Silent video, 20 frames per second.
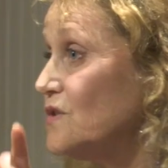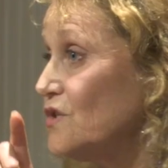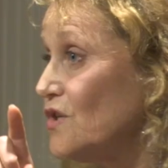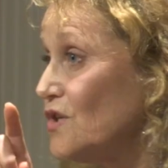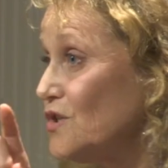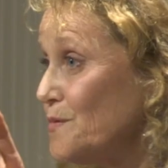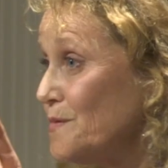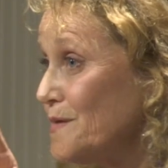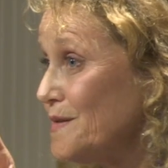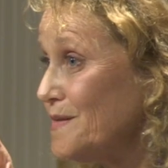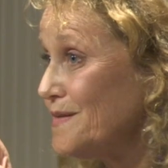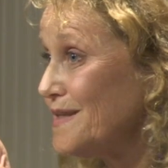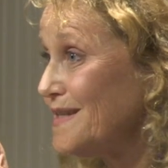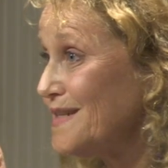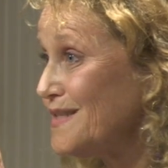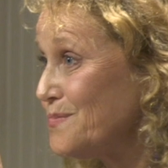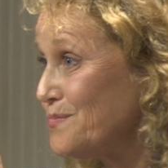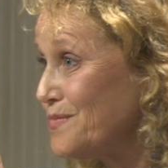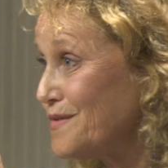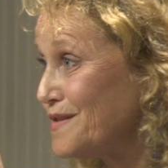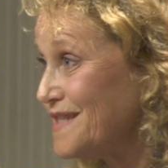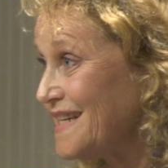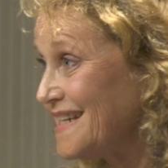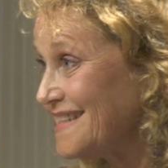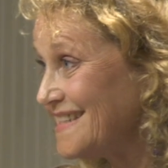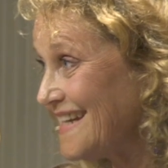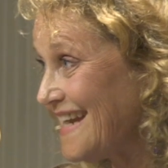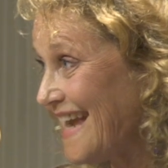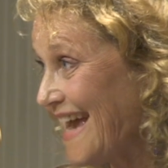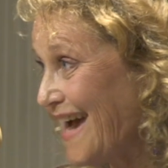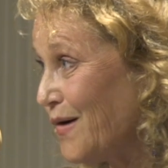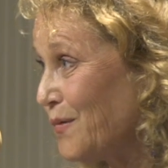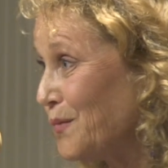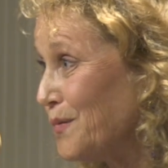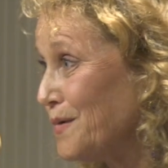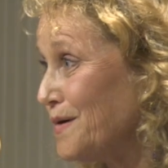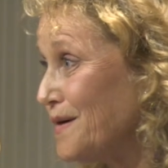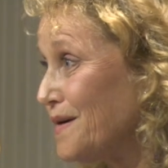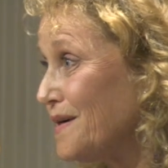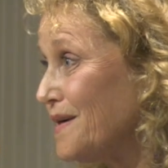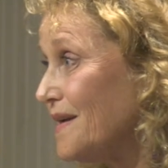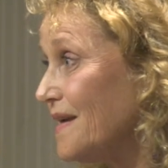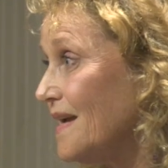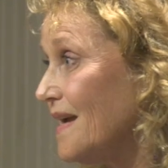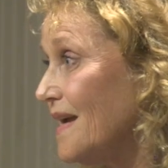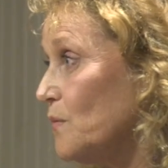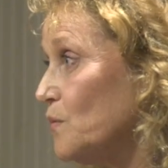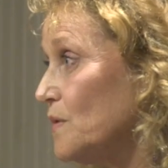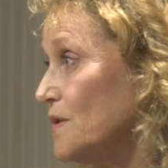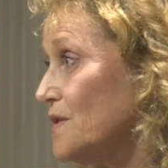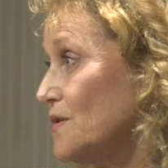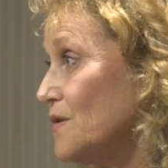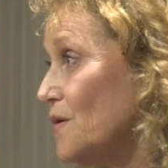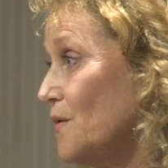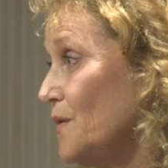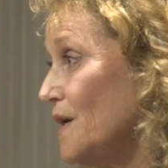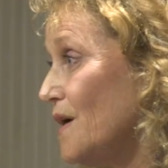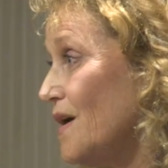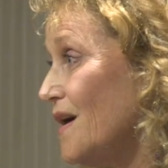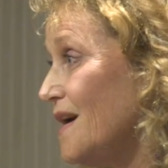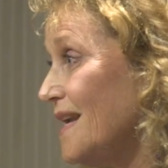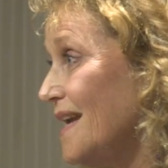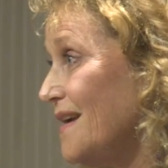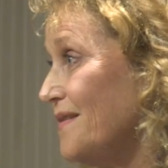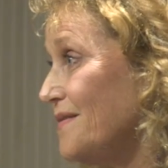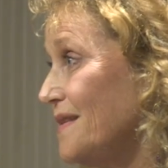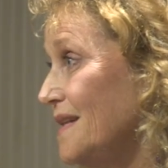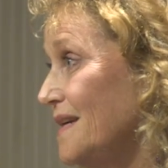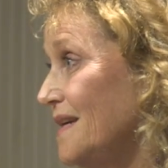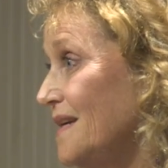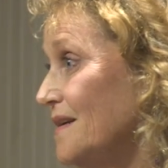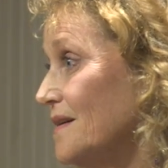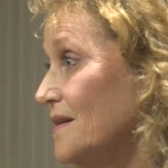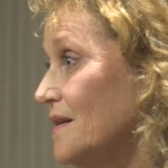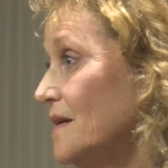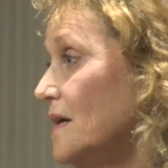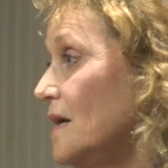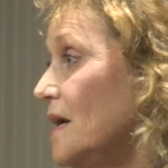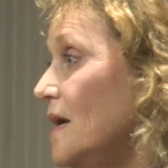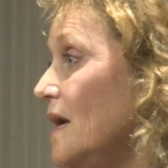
judgment is projected outward at what's going on out there,